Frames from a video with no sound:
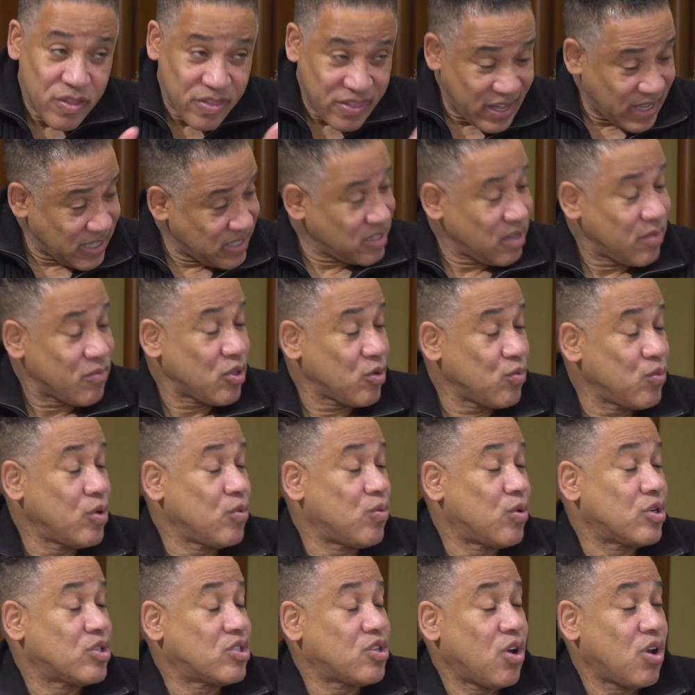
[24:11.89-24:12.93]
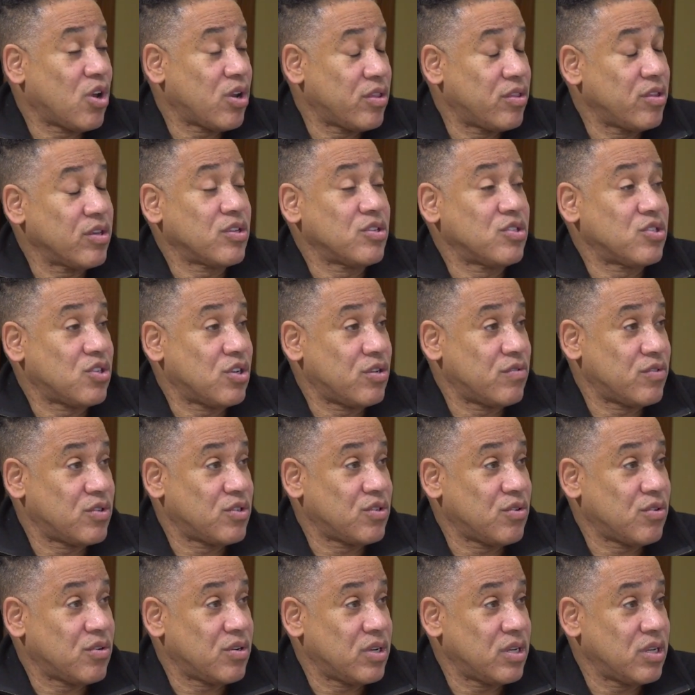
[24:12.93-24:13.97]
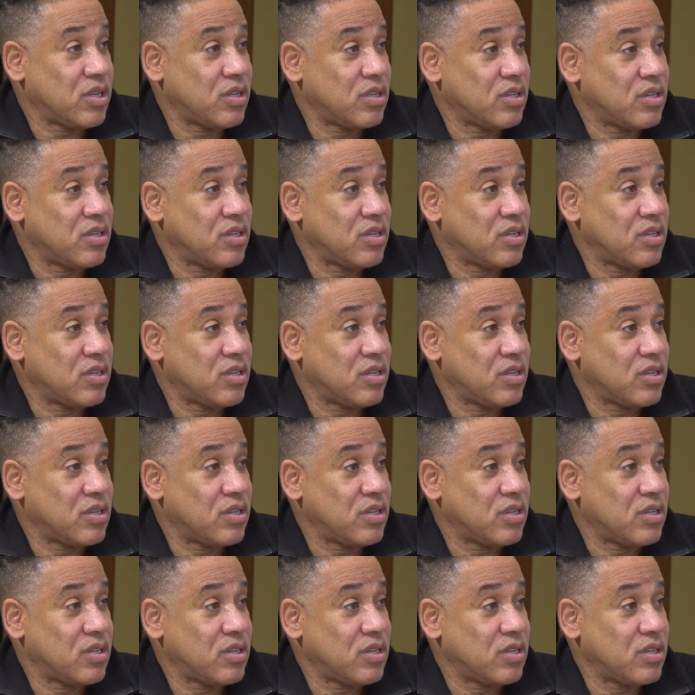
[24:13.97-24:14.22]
That's something we weren't taught in the conservatory.